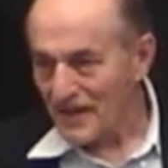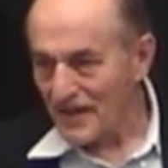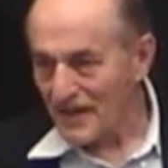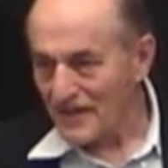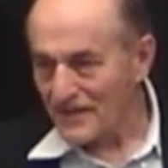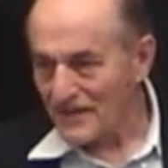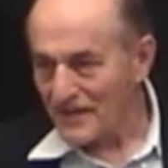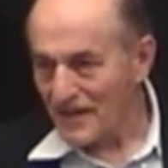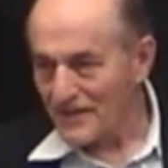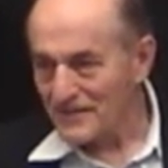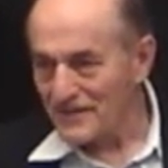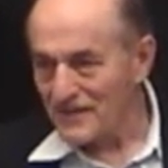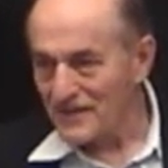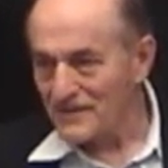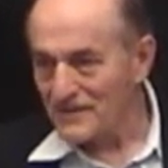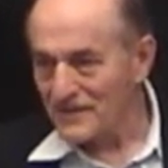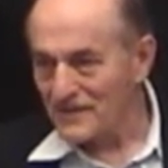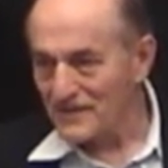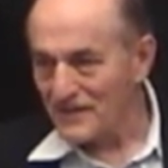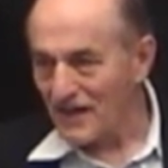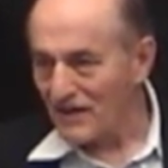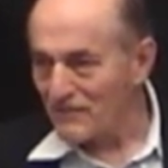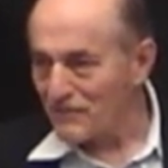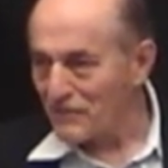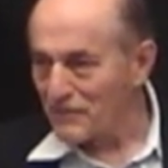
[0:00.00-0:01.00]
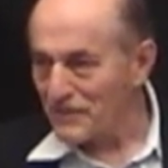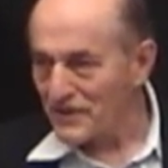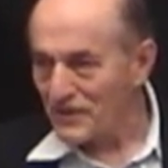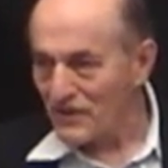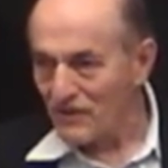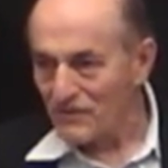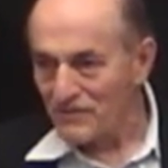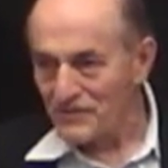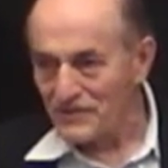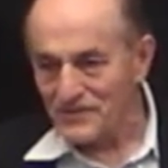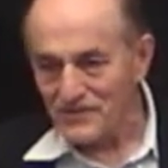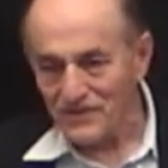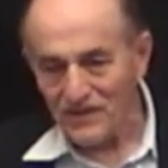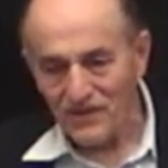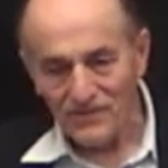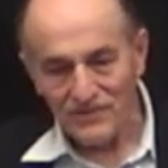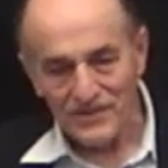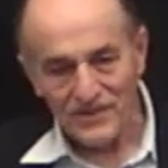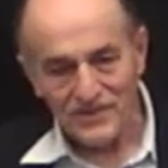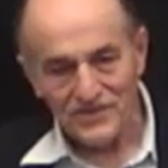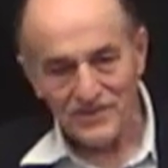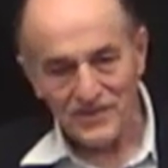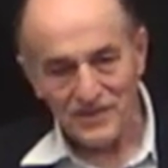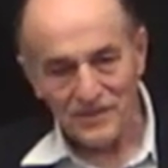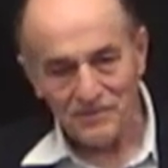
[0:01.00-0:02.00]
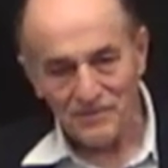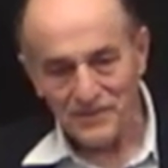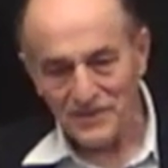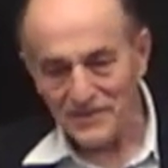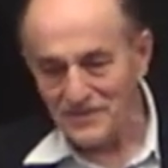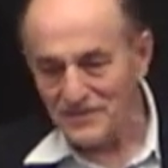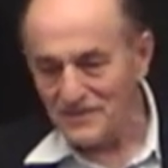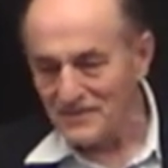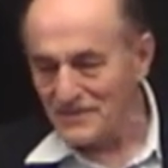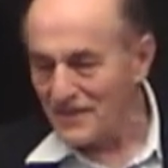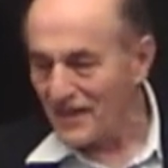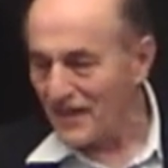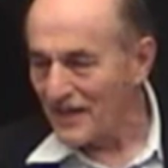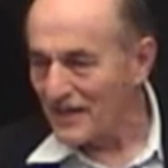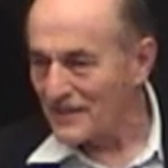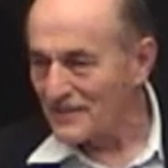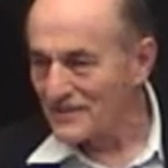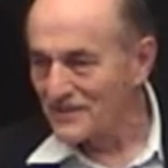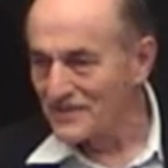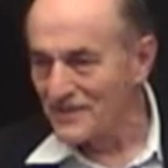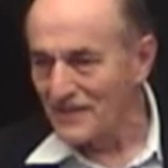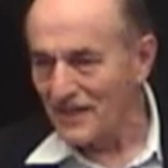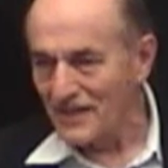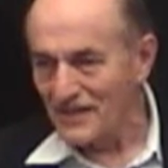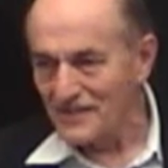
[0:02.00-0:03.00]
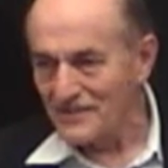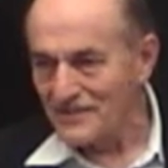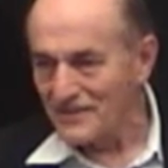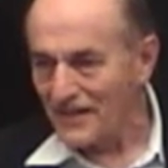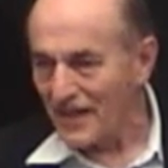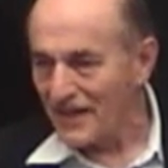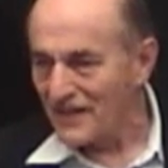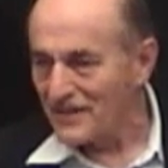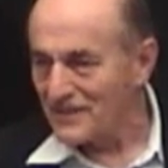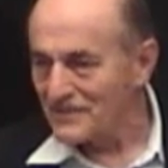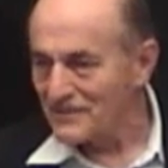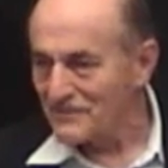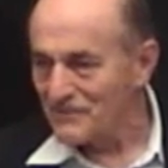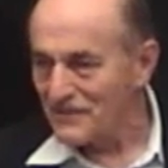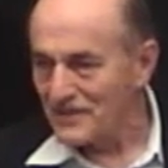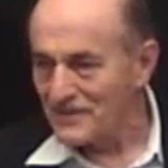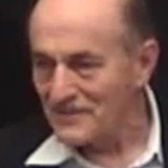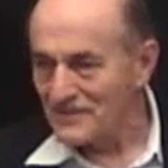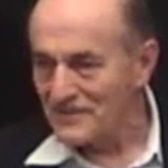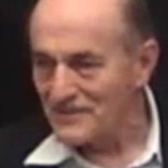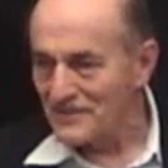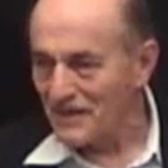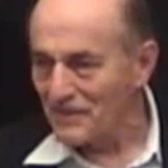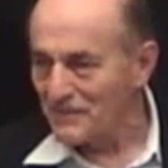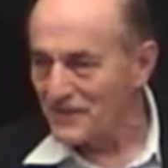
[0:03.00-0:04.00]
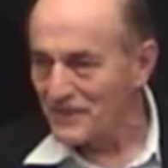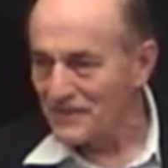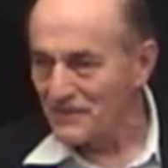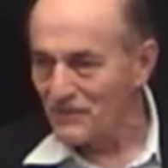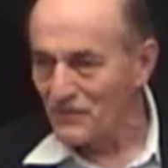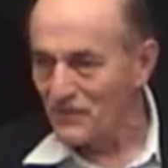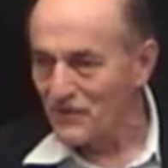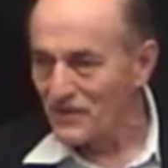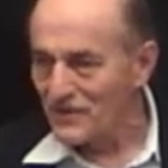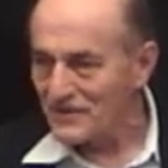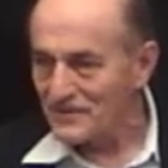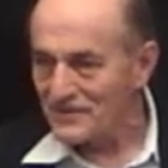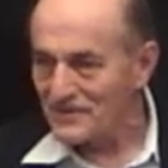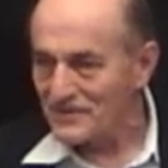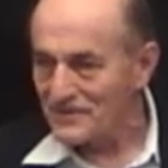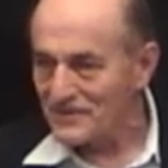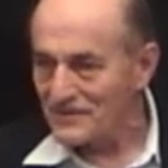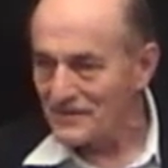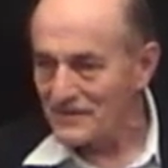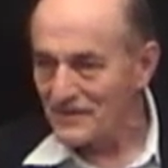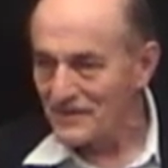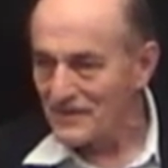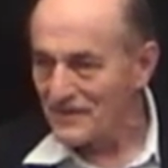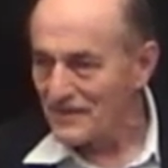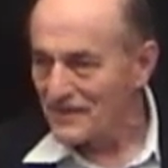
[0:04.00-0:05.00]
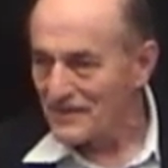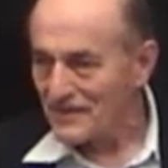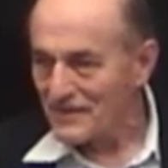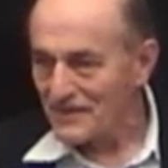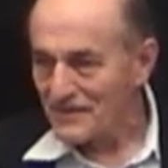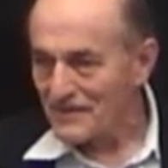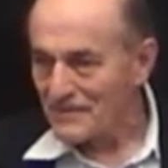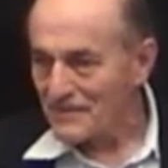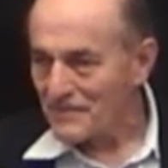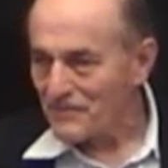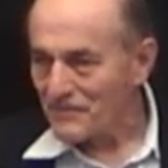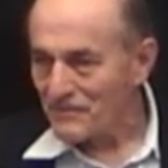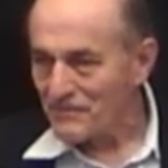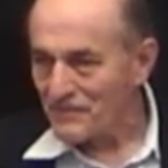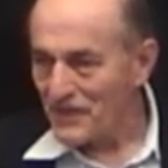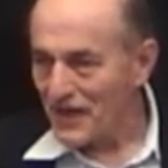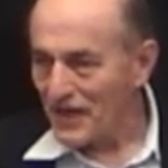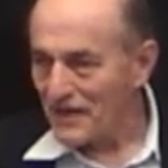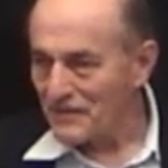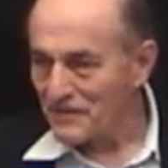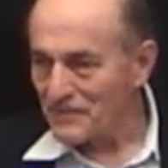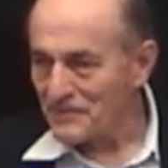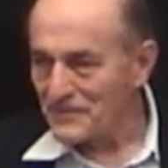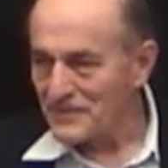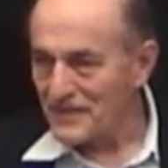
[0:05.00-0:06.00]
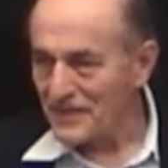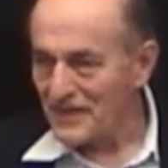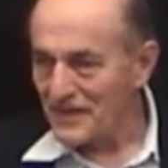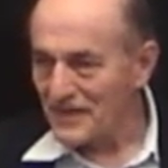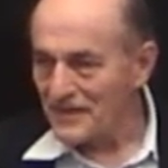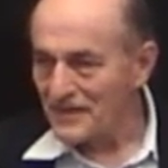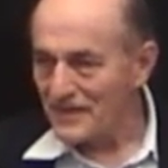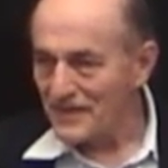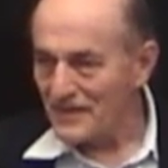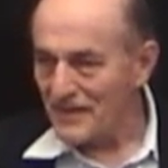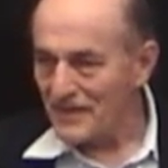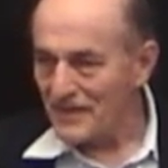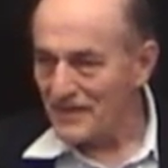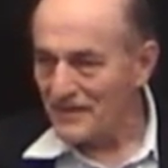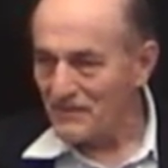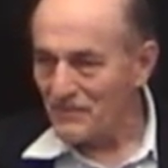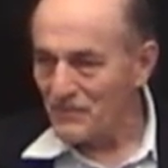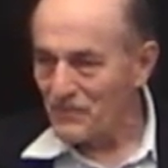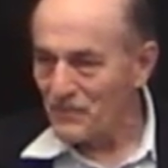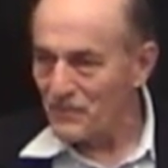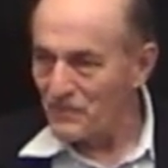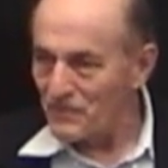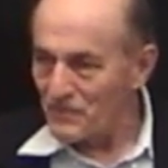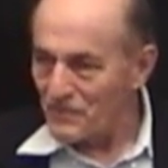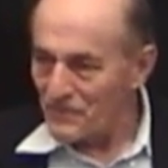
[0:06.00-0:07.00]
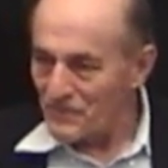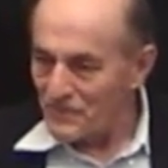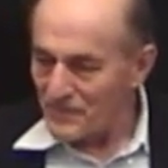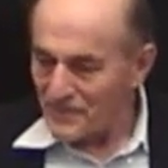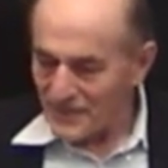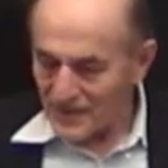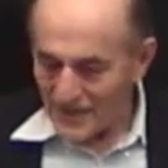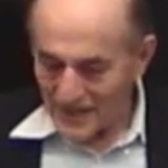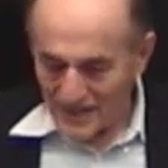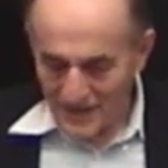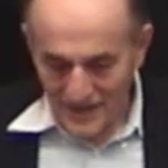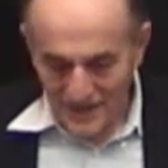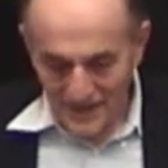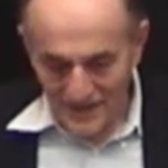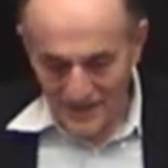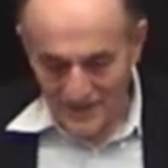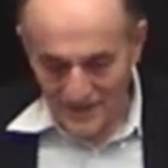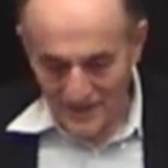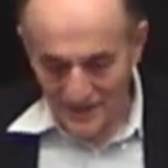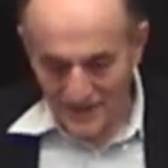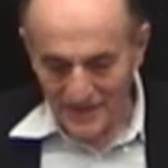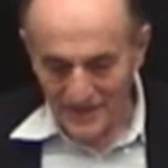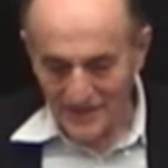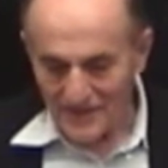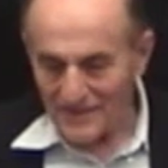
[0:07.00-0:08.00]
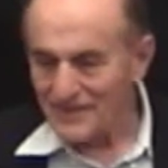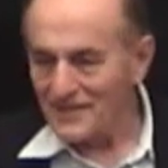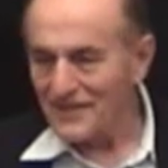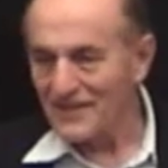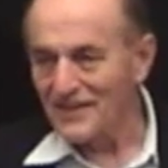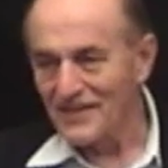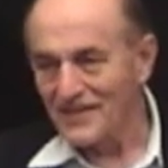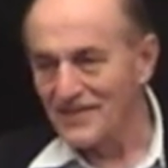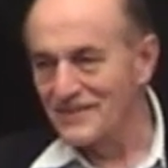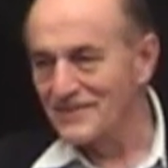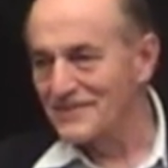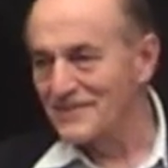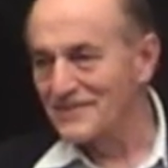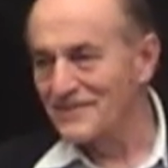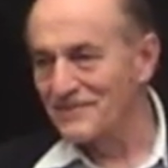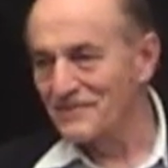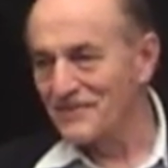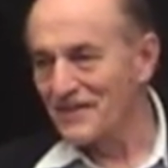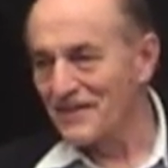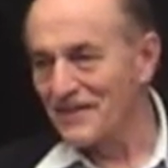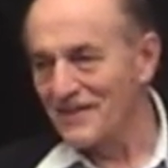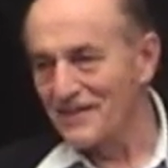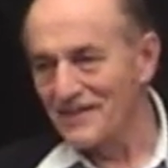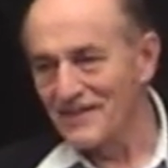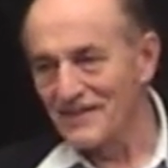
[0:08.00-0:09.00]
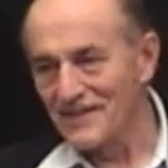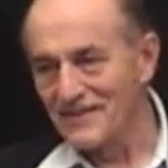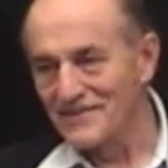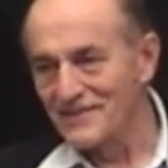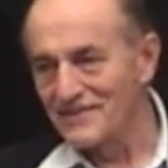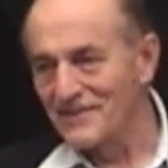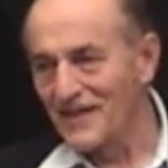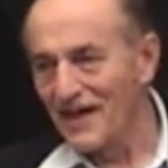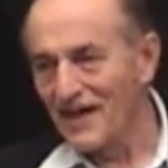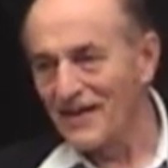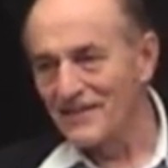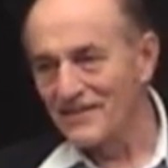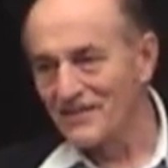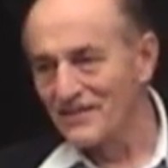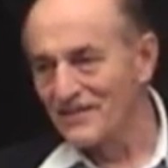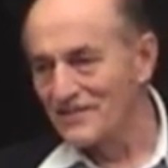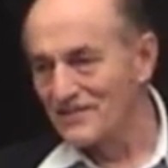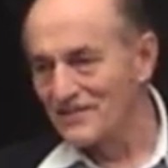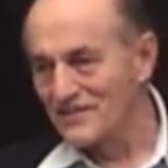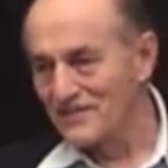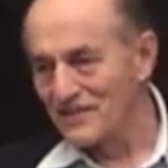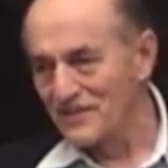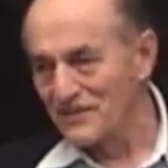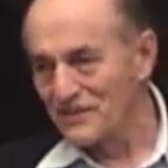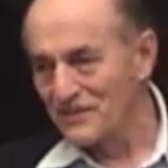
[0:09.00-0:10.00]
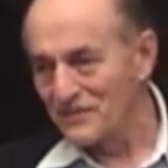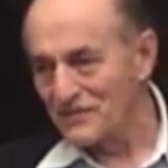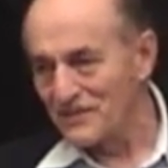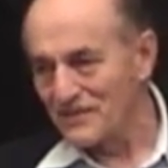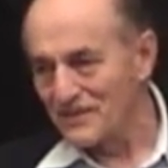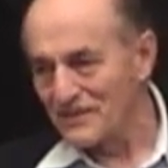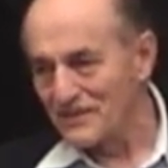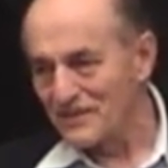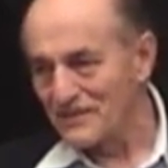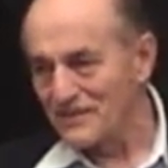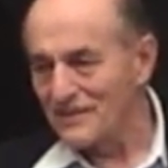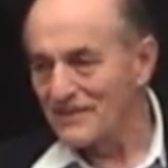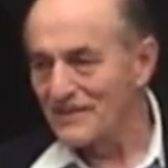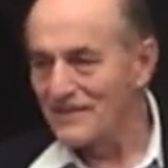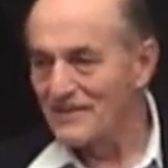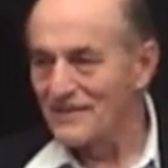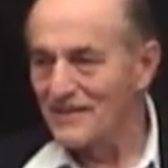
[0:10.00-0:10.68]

And I think that government ownership is entangled with some of the worst problems, and, and it, it, uh, it's, it's not a good solution.